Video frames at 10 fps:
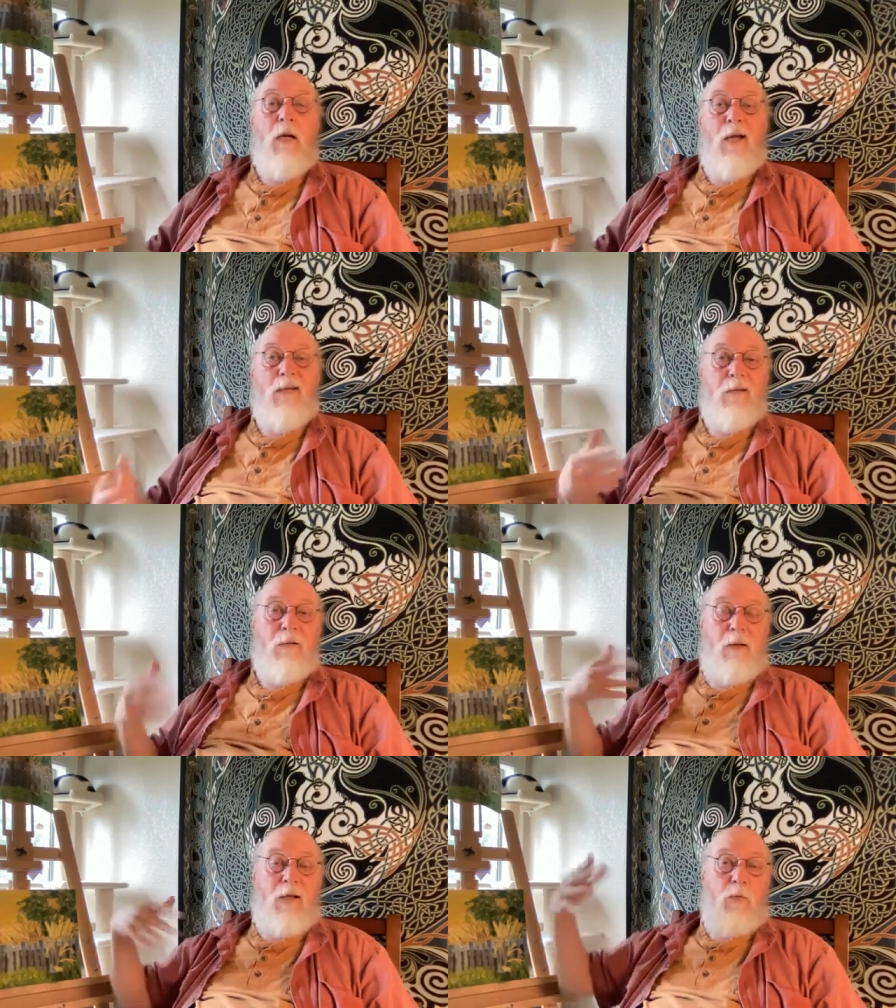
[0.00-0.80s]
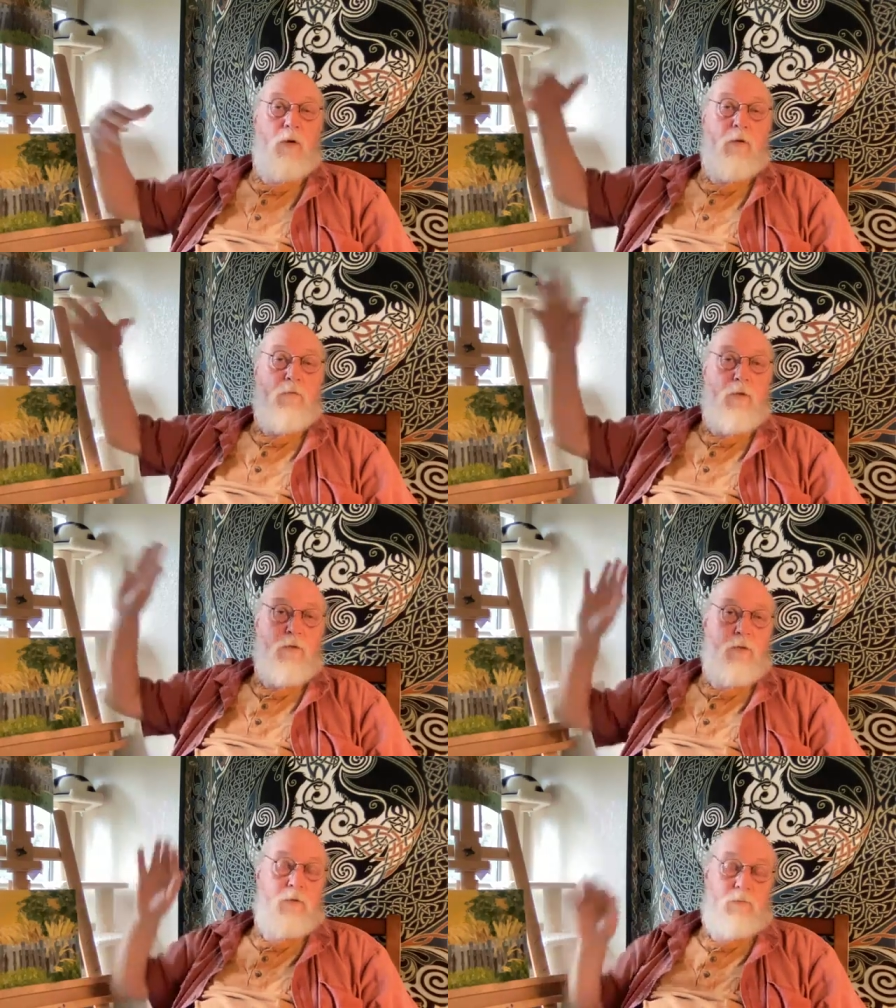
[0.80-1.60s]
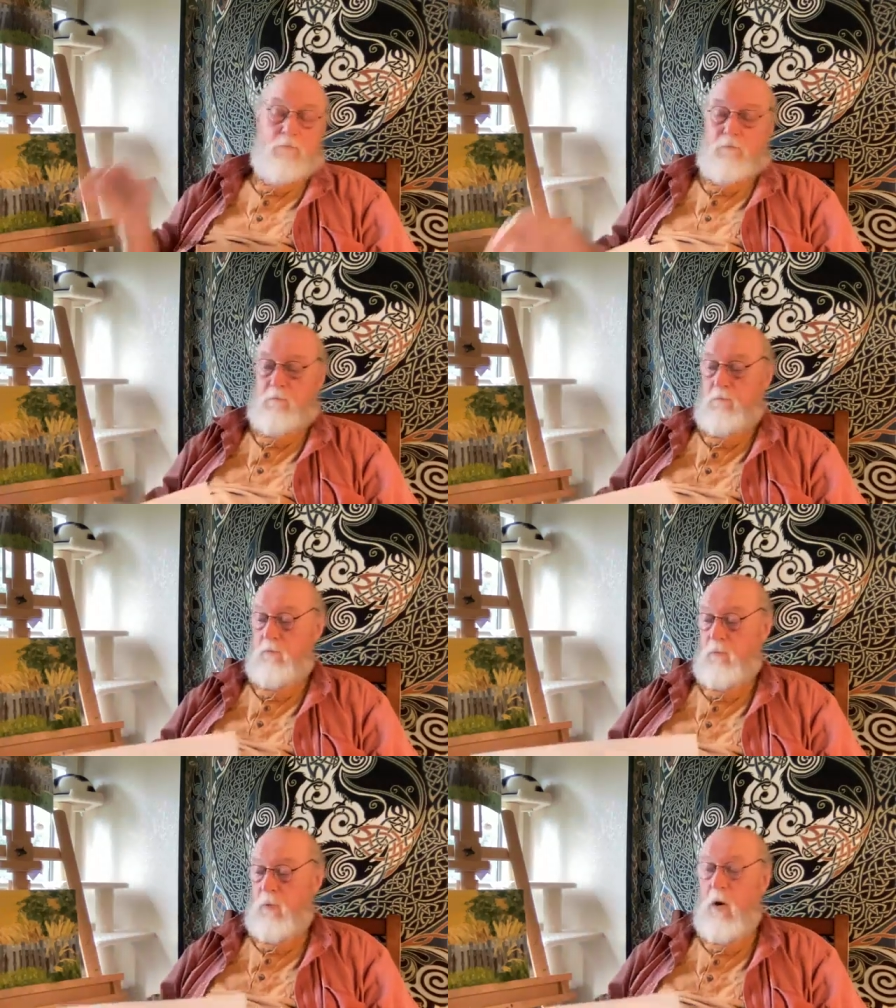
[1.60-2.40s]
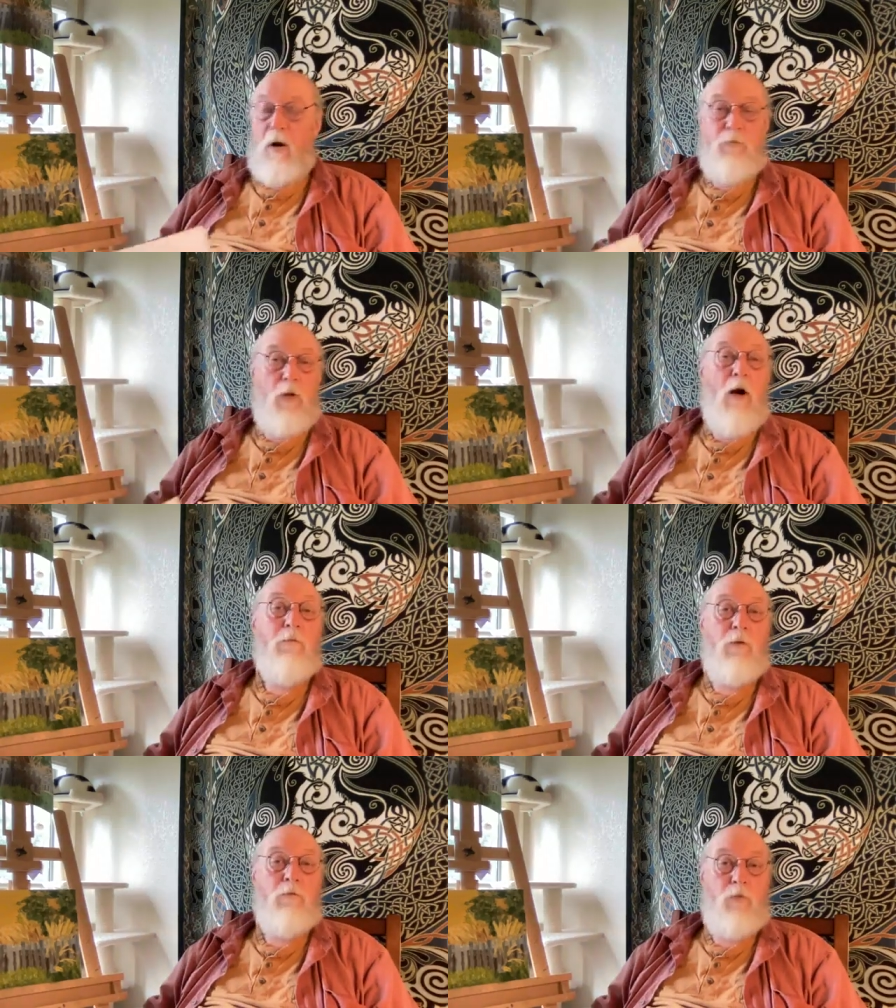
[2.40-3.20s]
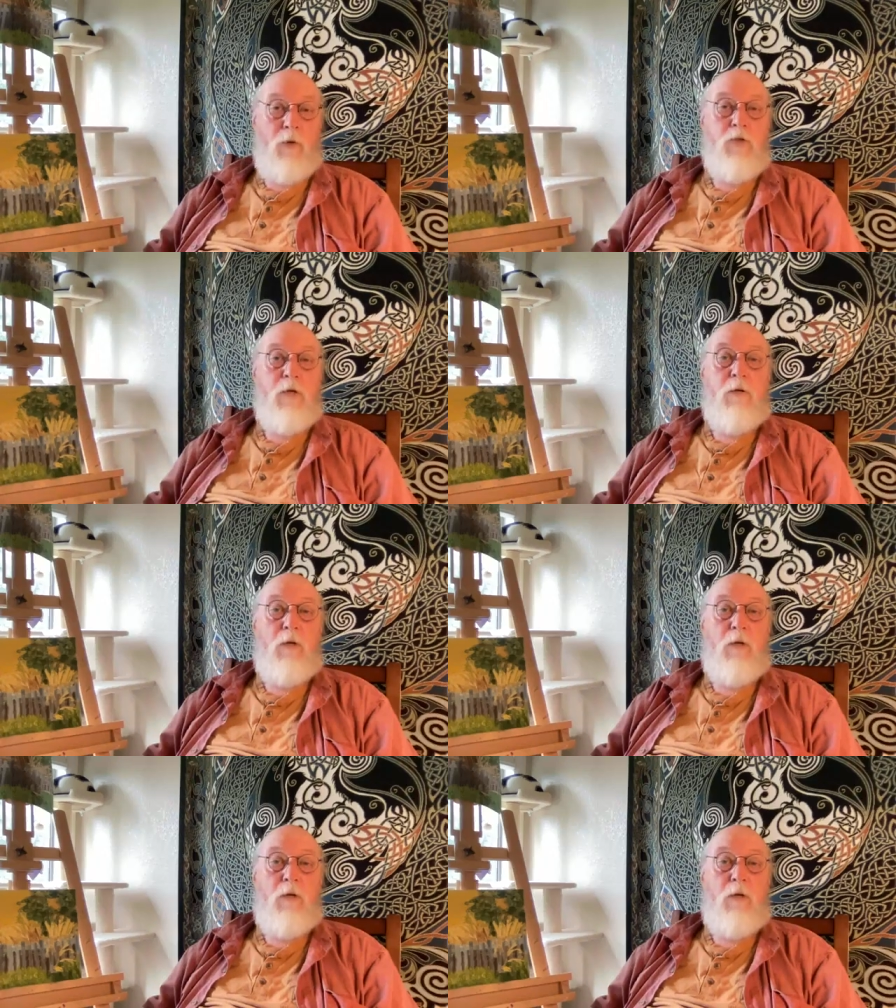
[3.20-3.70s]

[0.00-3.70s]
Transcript: and get rid of this awful forensic